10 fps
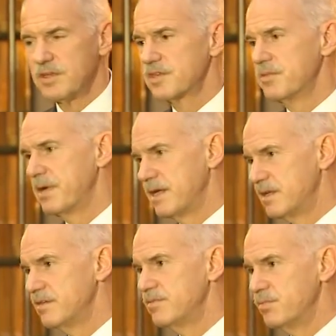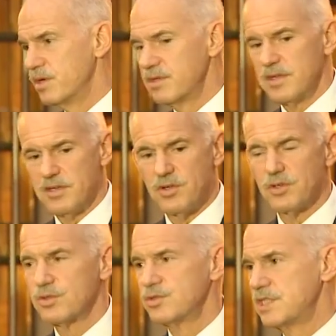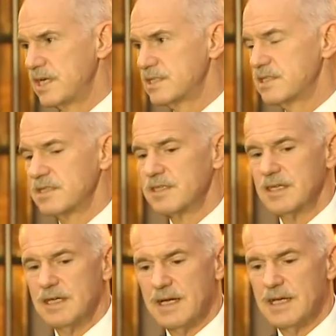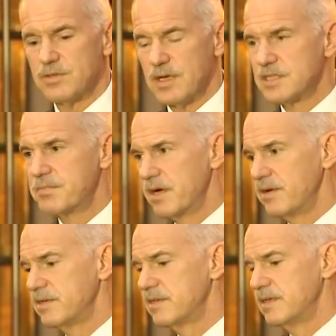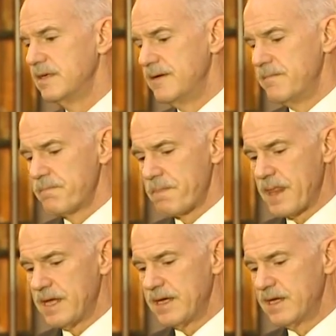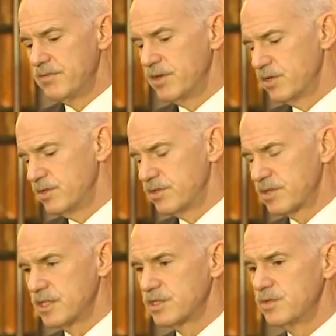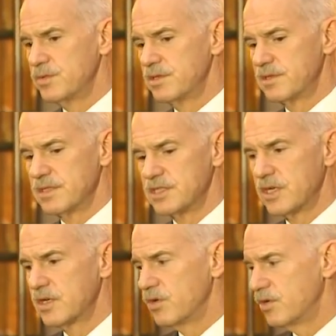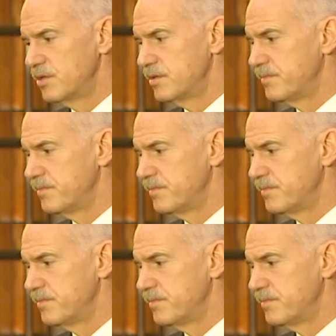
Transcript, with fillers: that's competitive, one that is also just and transparent. And I had a very good discussion with Jean-Claude